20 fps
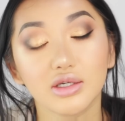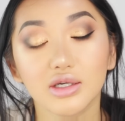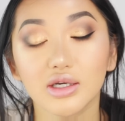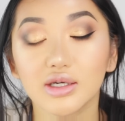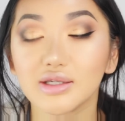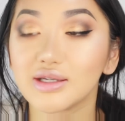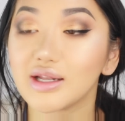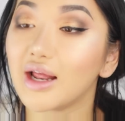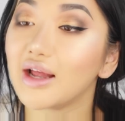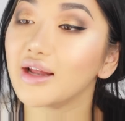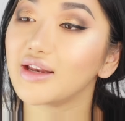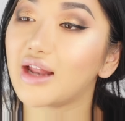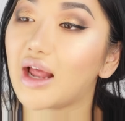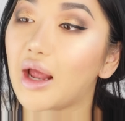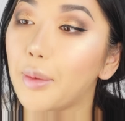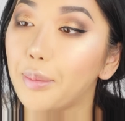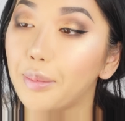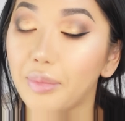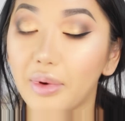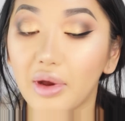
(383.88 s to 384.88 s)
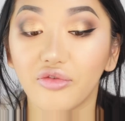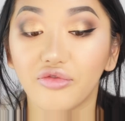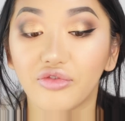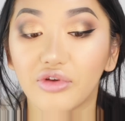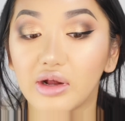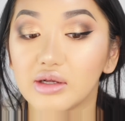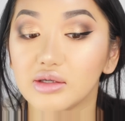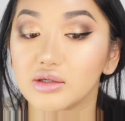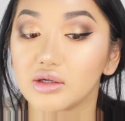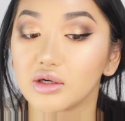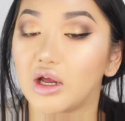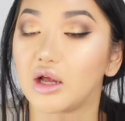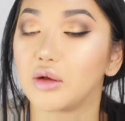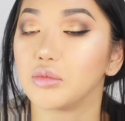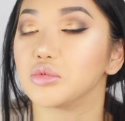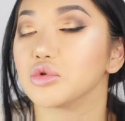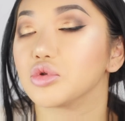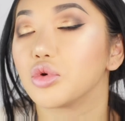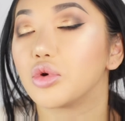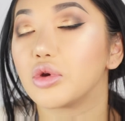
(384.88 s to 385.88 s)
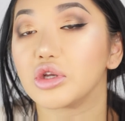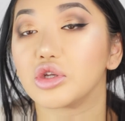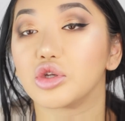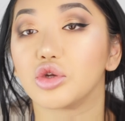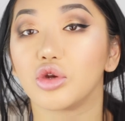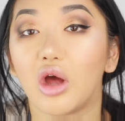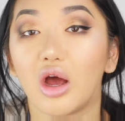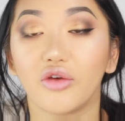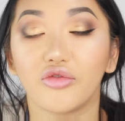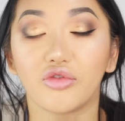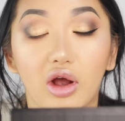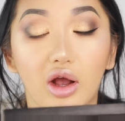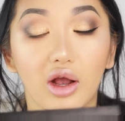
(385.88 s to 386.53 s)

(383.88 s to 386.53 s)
Just like that. Perfect. Okay, I'm going to quickly do the other